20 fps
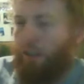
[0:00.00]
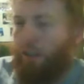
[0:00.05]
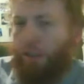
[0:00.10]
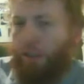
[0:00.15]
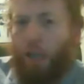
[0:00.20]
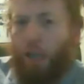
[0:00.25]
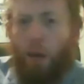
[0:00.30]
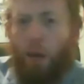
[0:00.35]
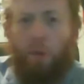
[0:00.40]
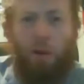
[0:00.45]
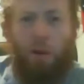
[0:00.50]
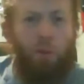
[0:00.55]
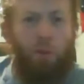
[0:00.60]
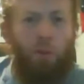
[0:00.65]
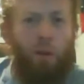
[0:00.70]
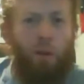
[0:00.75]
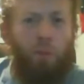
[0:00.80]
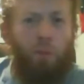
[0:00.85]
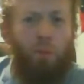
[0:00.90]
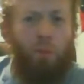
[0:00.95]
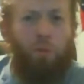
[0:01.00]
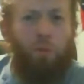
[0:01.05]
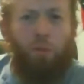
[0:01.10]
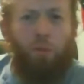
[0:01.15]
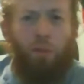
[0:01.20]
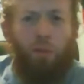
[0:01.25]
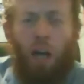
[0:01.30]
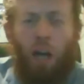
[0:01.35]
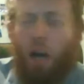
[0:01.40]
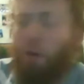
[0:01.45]
Mm. I mean,
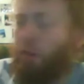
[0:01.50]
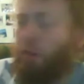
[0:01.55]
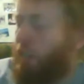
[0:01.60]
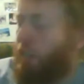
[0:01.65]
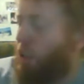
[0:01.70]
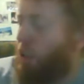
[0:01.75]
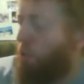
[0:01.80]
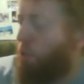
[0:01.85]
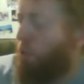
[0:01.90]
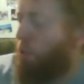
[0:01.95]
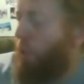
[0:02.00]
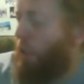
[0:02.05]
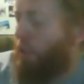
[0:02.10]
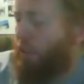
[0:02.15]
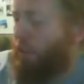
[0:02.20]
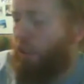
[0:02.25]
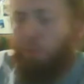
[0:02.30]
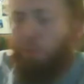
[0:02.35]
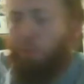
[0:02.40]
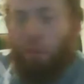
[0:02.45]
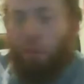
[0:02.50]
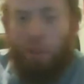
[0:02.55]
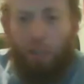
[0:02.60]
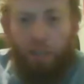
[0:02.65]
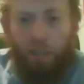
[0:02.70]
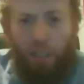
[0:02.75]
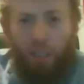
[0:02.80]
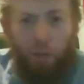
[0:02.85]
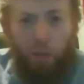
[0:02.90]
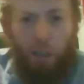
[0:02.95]
how does it compare to the beers that
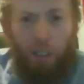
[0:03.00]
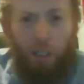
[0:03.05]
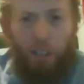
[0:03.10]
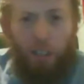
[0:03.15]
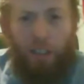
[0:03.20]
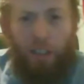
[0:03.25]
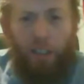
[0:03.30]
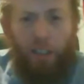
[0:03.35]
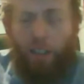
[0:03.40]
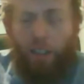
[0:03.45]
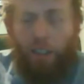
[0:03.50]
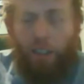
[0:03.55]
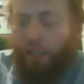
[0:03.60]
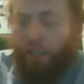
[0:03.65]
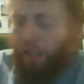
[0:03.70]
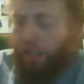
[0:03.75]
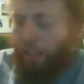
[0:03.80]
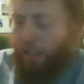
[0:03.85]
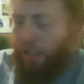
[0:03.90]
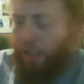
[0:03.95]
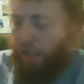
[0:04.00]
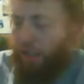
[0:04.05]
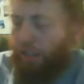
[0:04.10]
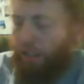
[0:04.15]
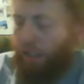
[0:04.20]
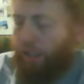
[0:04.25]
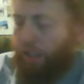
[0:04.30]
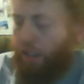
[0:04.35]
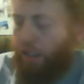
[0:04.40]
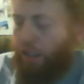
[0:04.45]
you had in uh,
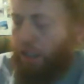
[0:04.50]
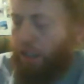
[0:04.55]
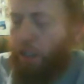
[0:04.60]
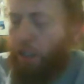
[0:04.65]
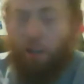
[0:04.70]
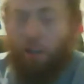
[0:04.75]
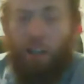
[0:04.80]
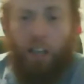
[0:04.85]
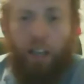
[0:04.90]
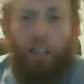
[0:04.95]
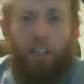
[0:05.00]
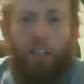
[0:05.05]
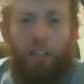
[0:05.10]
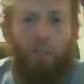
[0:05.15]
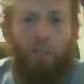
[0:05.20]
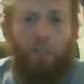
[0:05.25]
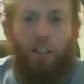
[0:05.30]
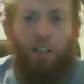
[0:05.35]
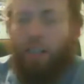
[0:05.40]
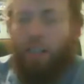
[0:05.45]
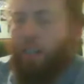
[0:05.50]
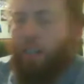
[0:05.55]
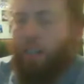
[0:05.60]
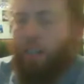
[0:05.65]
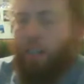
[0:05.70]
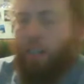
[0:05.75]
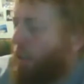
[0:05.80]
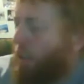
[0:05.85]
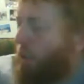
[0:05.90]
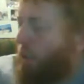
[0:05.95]
Korea and stuff like that?
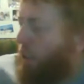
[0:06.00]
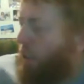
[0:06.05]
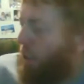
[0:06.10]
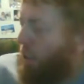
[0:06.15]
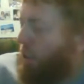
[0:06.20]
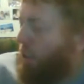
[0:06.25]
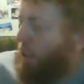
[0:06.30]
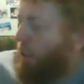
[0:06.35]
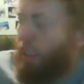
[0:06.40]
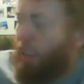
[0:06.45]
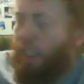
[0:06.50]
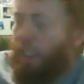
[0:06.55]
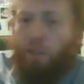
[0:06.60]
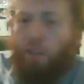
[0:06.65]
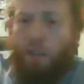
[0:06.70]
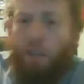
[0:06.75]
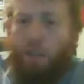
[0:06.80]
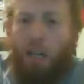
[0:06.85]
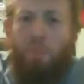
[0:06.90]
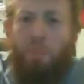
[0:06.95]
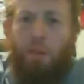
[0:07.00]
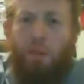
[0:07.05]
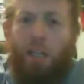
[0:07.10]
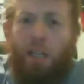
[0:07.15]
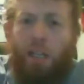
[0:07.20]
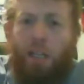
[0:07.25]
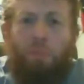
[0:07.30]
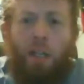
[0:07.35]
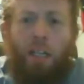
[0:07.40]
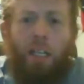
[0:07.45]
I mean, did they have any
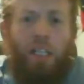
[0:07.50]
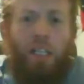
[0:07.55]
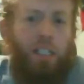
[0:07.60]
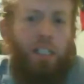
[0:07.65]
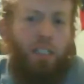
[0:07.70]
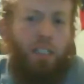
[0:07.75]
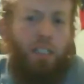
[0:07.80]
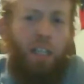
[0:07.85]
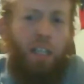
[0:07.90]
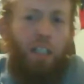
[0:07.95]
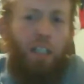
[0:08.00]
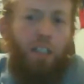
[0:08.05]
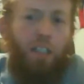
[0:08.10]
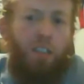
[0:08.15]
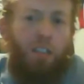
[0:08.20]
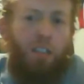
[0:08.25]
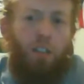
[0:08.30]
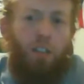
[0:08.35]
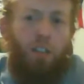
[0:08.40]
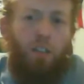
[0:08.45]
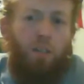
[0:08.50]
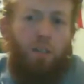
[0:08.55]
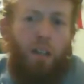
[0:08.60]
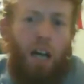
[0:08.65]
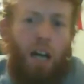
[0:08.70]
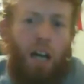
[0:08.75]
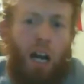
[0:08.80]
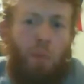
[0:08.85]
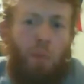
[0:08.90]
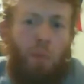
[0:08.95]
many styles of
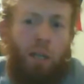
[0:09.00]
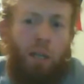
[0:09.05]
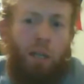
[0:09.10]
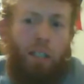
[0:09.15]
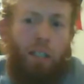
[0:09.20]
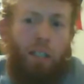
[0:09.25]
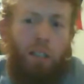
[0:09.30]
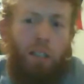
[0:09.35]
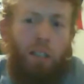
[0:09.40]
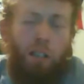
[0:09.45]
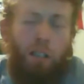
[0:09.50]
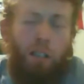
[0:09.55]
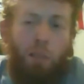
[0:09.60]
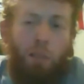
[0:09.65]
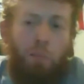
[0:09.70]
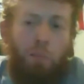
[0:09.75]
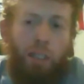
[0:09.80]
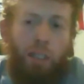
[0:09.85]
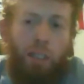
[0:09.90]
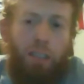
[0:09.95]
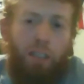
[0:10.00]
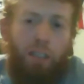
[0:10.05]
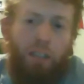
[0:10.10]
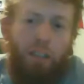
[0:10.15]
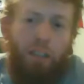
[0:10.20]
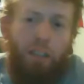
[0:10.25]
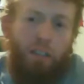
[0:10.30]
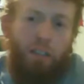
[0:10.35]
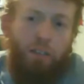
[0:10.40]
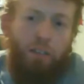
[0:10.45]
hybrid beers?